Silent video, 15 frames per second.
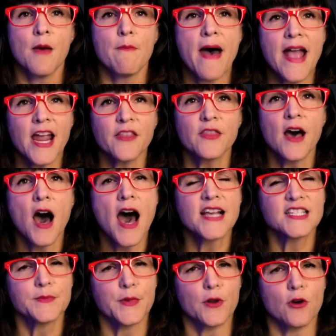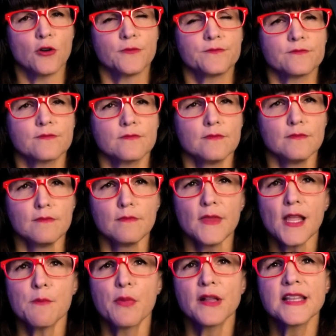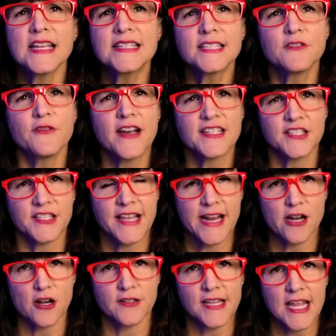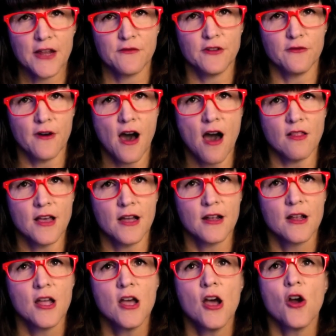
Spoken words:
Back at the hospital, police investigator Dave Davala